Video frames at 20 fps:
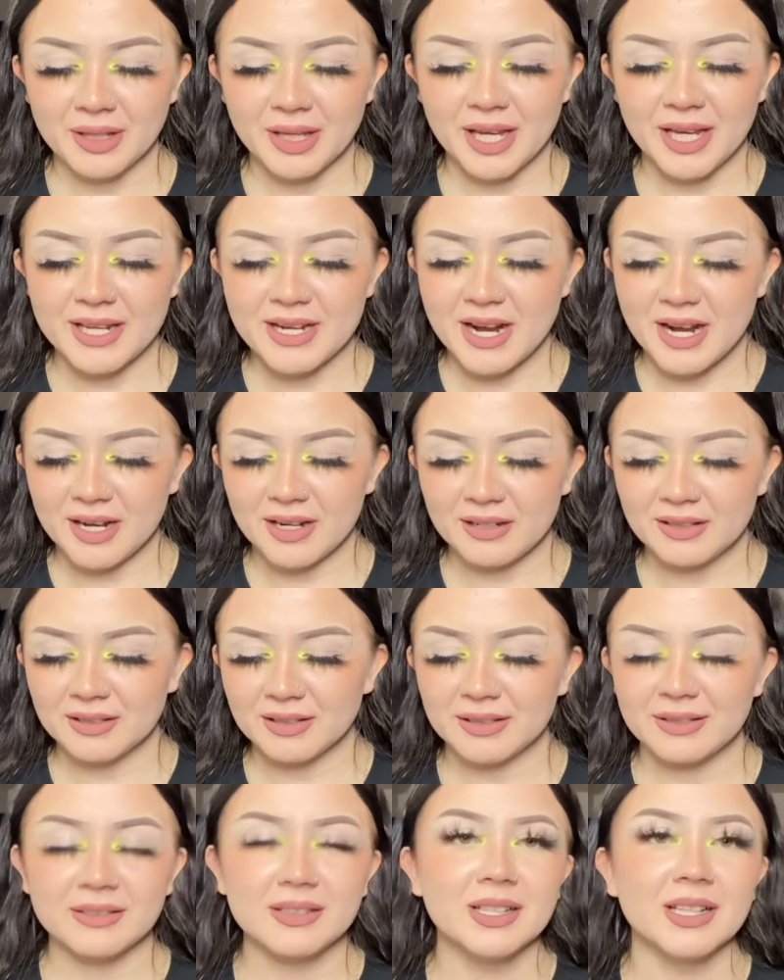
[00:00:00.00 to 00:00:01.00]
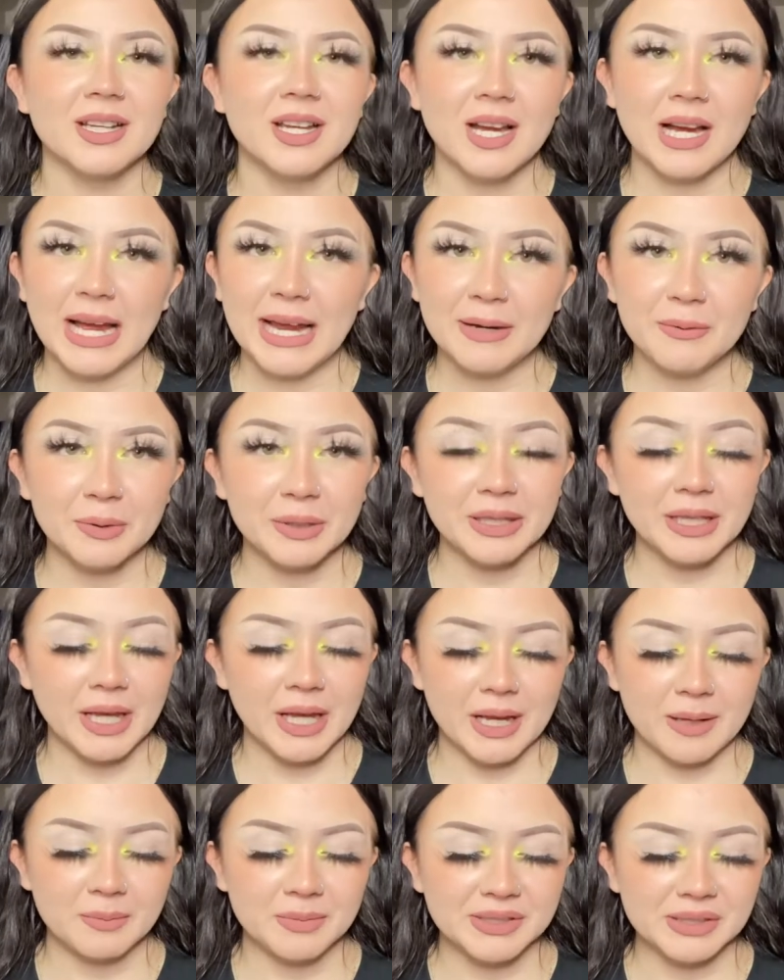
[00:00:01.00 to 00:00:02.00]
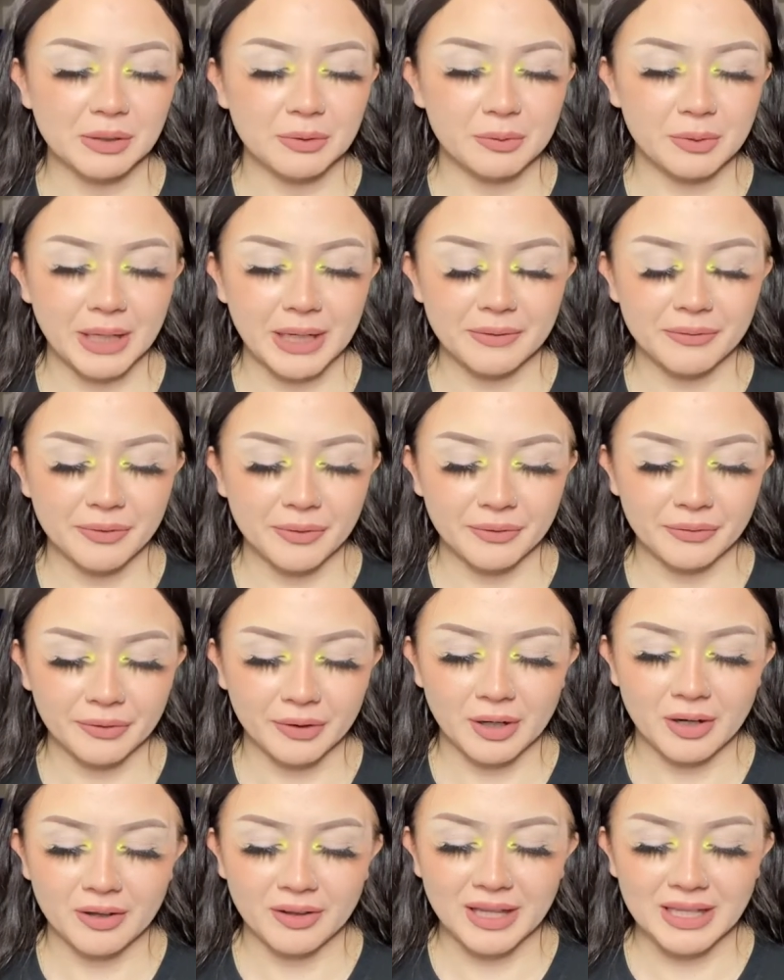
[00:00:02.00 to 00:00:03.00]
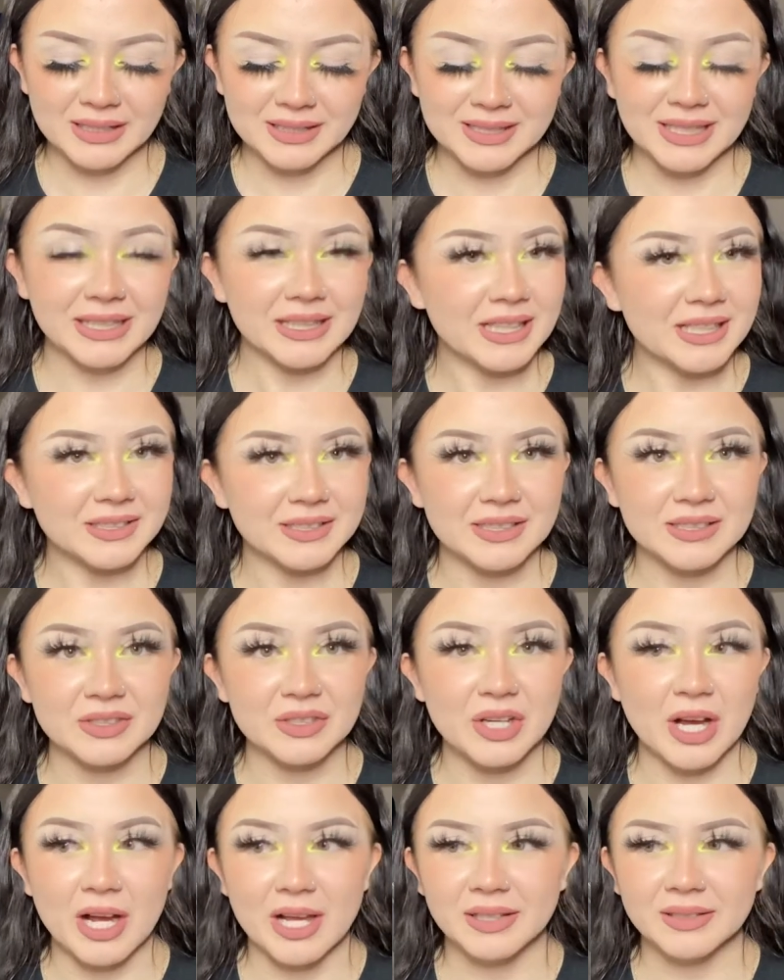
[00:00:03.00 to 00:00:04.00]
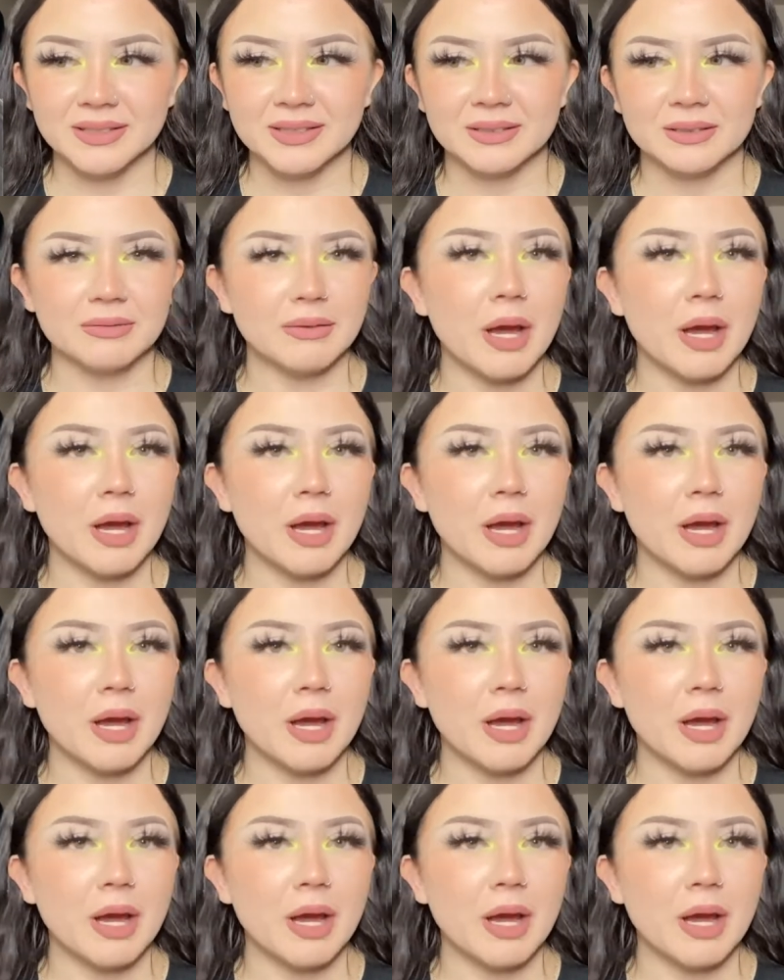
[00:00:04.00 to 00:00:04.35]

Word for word: And I really am so grateful for all this. Like, this is nuts.